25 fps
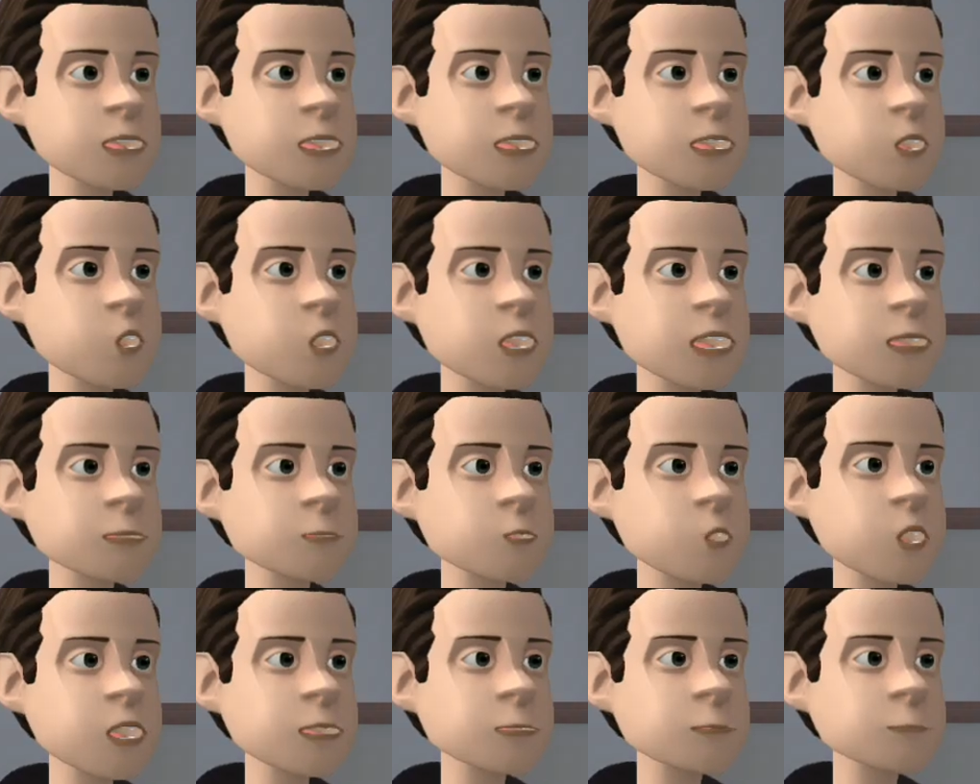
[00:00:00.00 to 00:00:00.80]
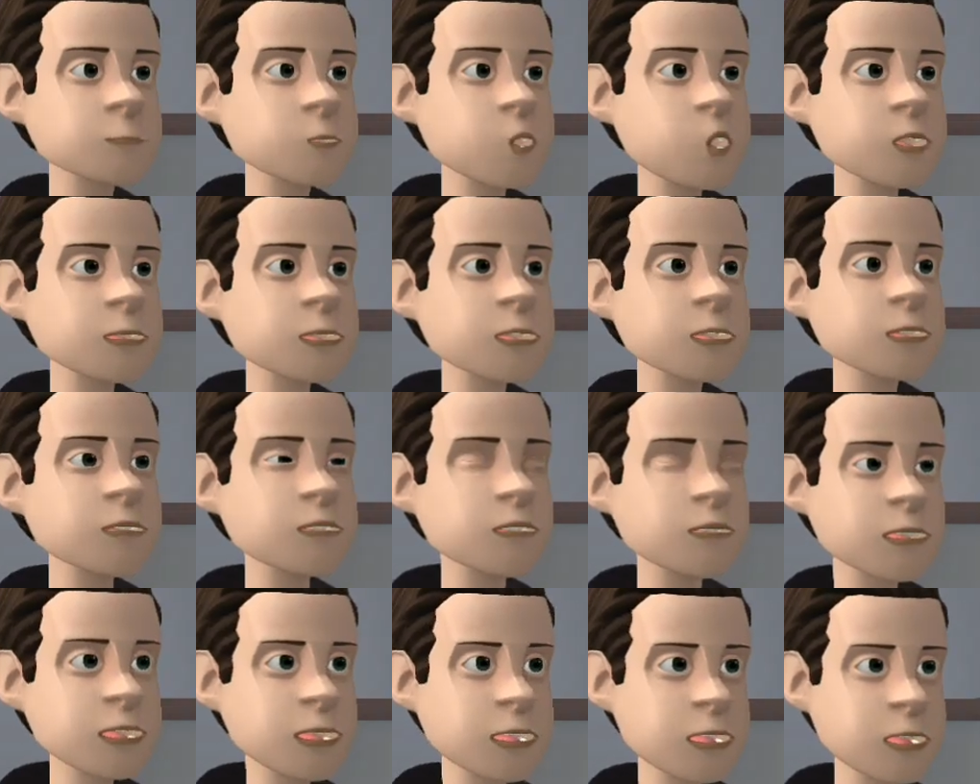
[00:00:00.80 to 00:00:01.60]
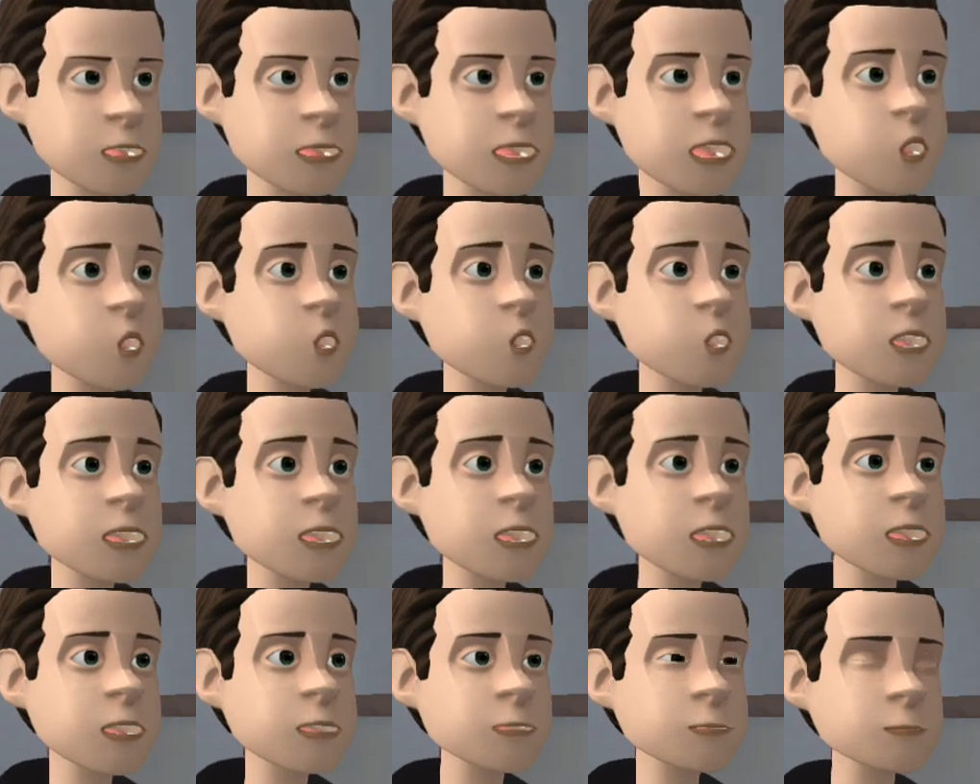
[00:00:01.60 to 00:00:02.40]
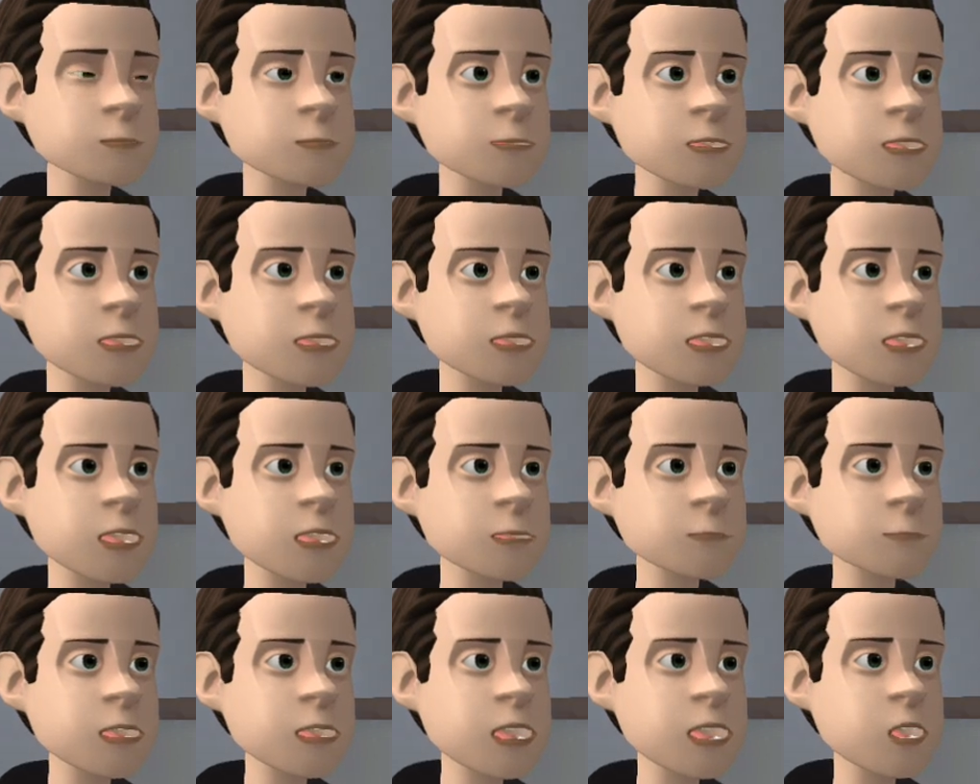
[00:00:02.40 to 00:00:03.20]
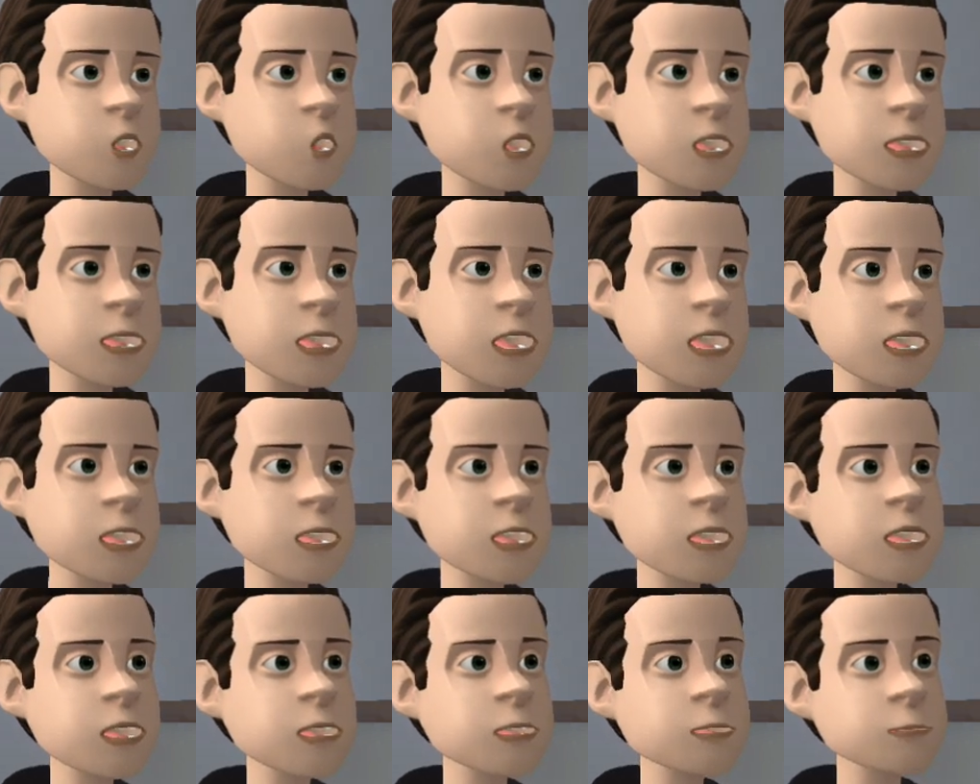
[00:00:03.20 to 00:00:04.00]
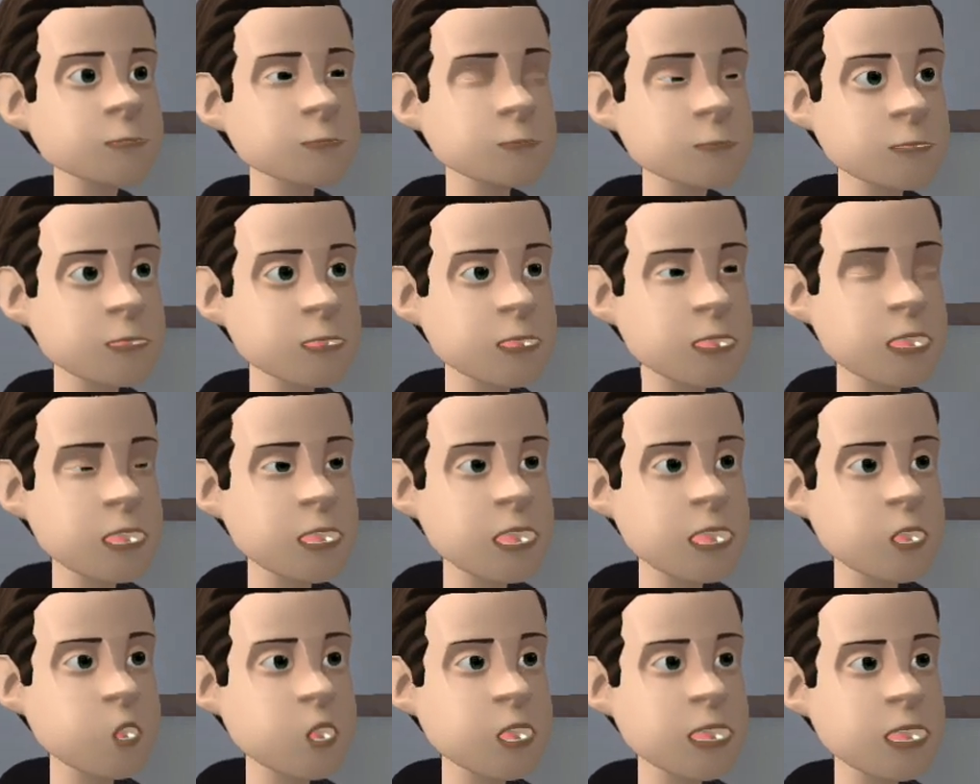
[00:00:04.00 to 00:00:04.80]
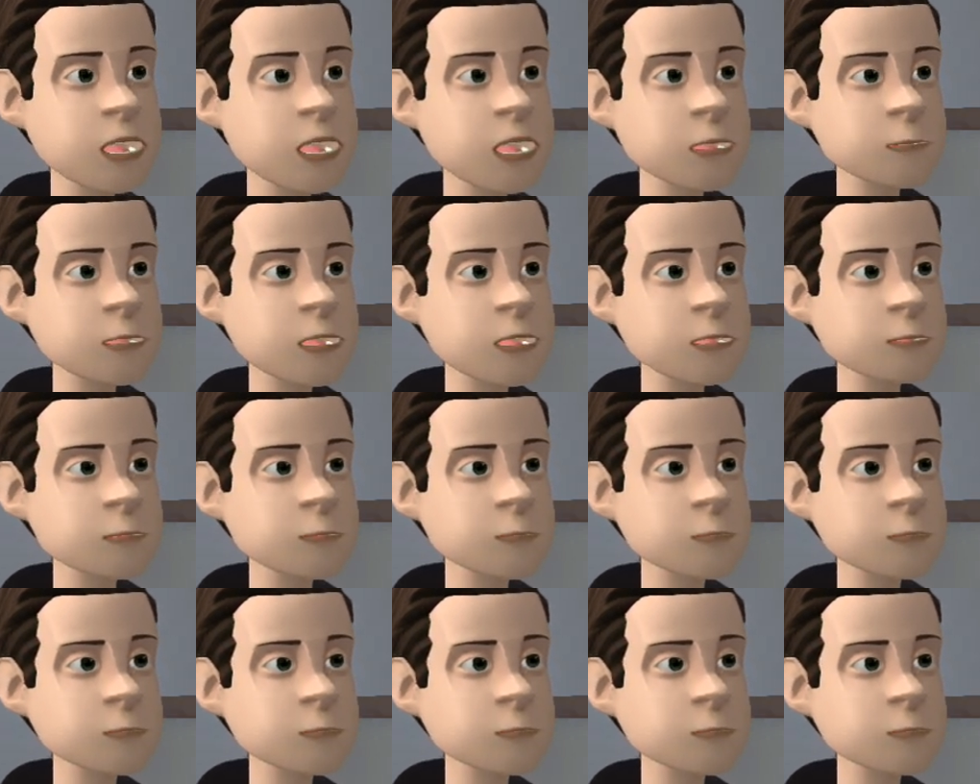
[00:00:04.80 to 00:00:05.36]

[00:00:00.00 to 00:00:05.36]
is one more important factor in all this, and that is periodic trends. Take it away, Jimmy.